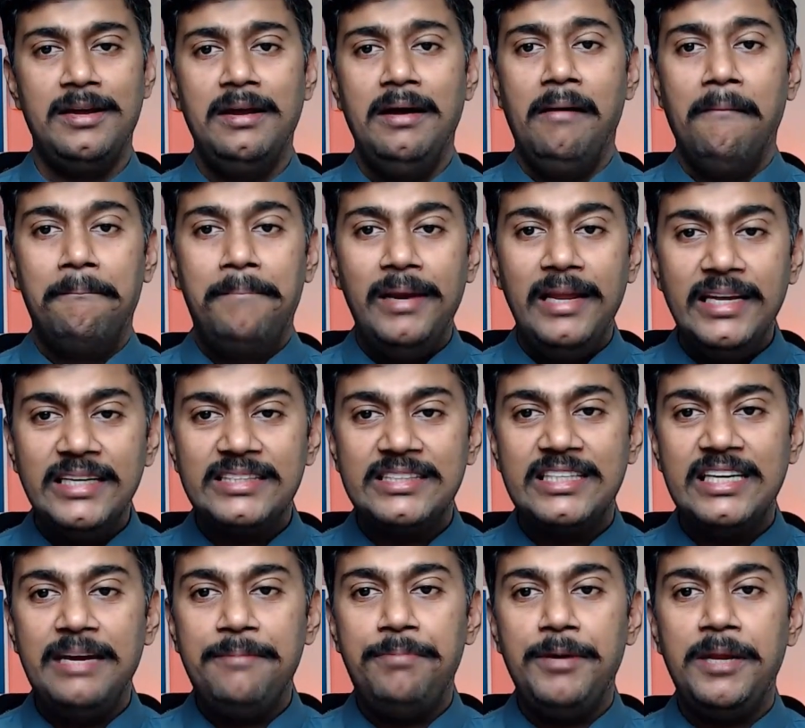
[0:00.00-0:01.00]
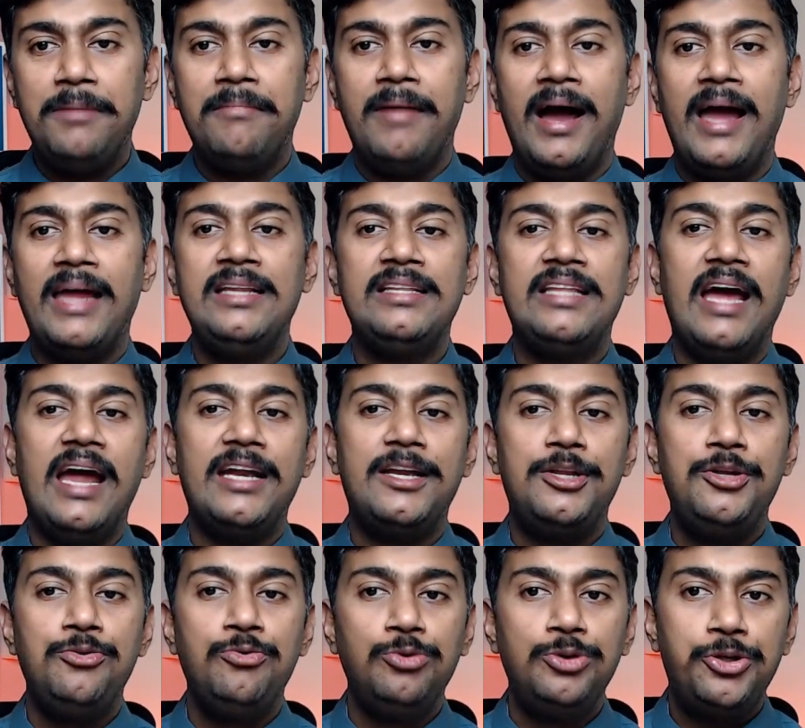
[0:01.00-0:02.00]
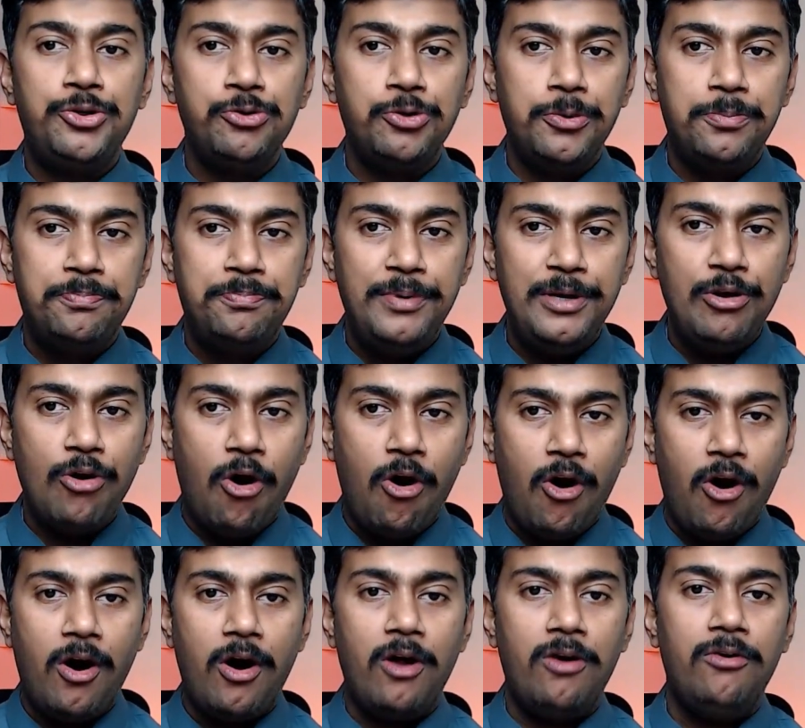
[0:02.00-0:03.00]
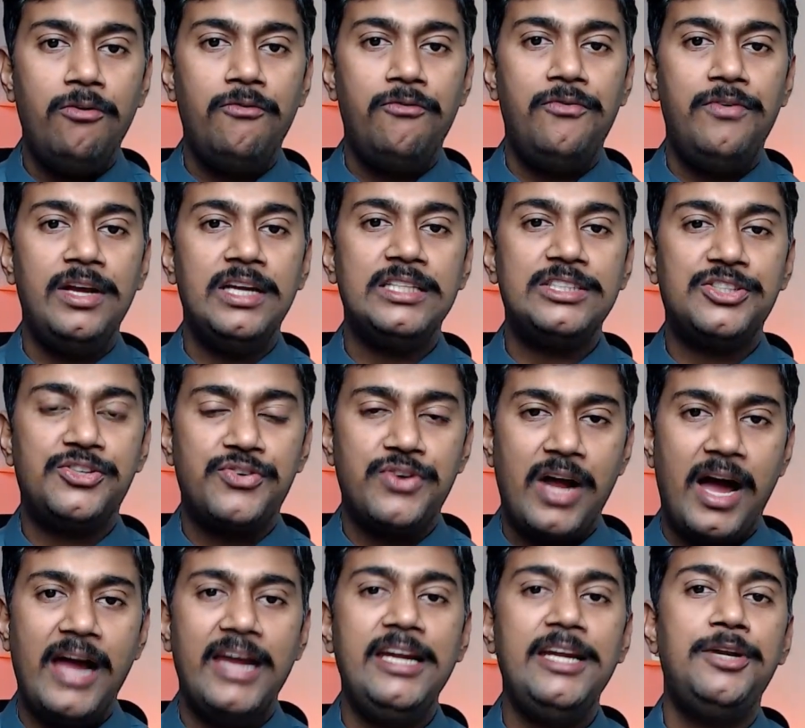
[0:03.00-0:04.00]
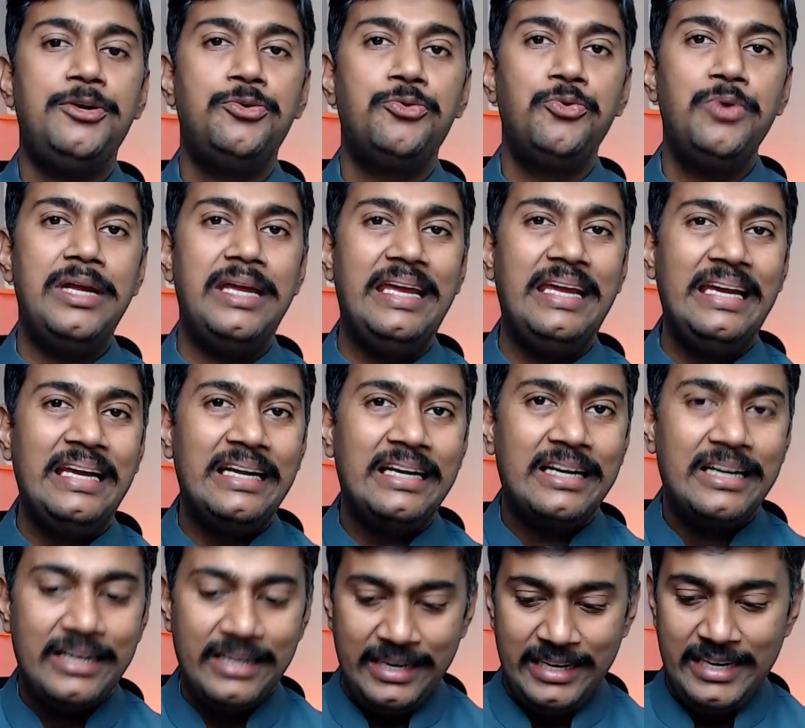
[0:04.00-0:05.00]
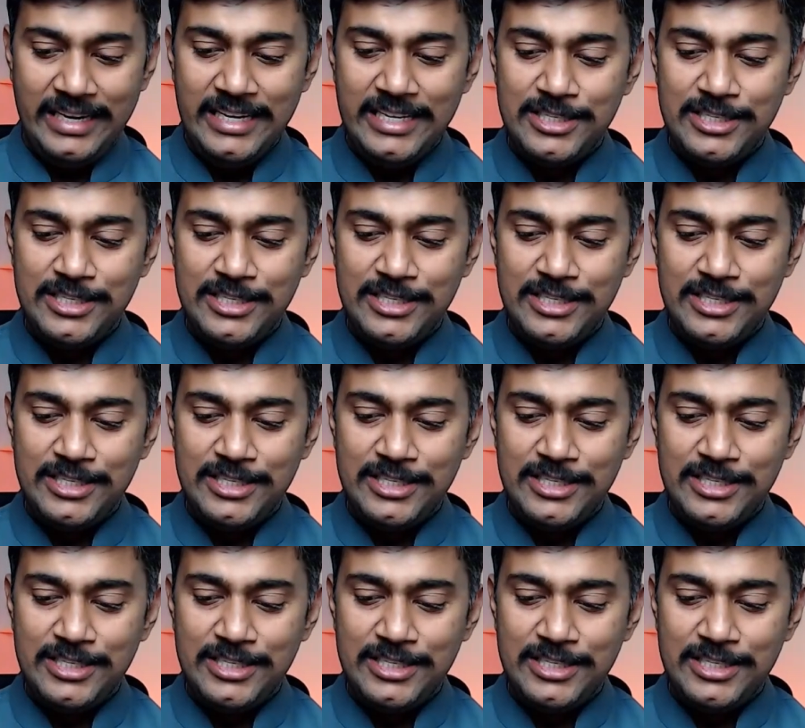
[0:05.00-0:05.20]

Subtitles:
Please keep in mind that you should be always try to increase